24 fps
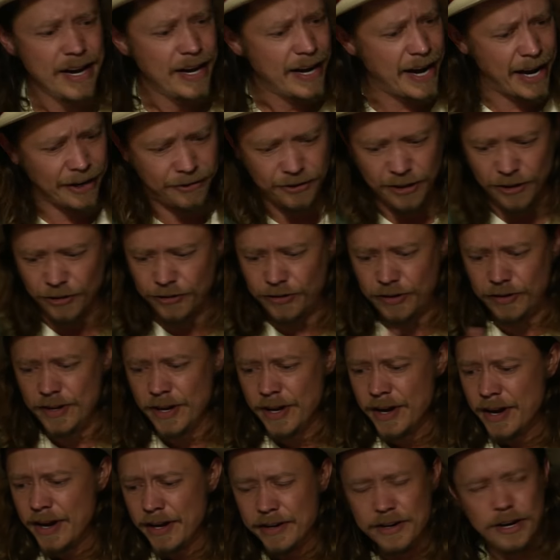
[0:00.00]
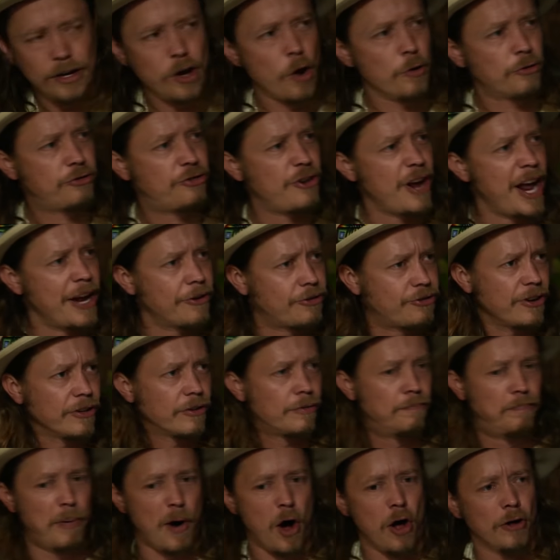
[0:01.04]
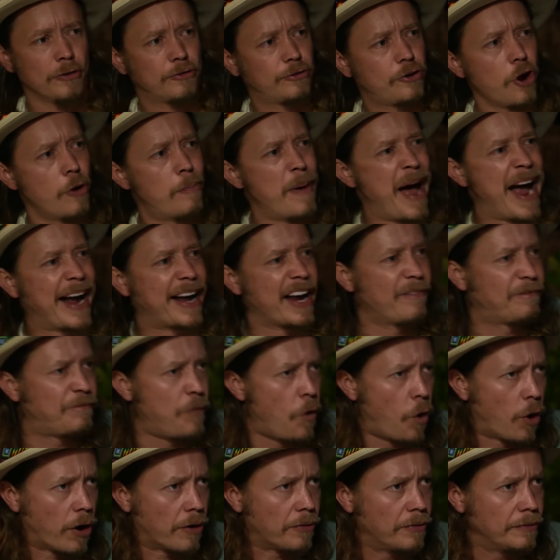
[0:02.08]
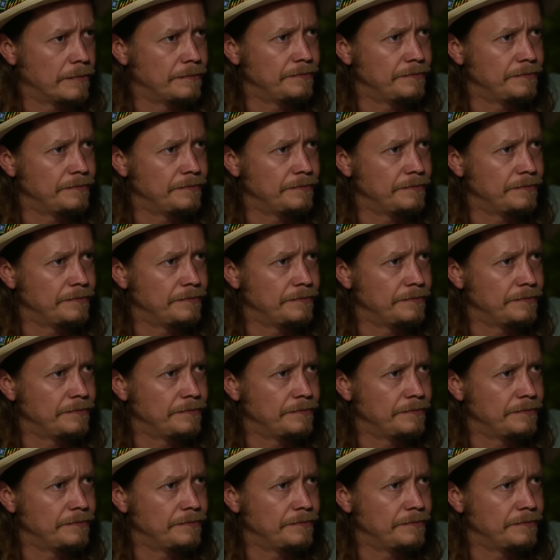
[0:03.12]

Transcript: It's just negotiations, balls go back and forth.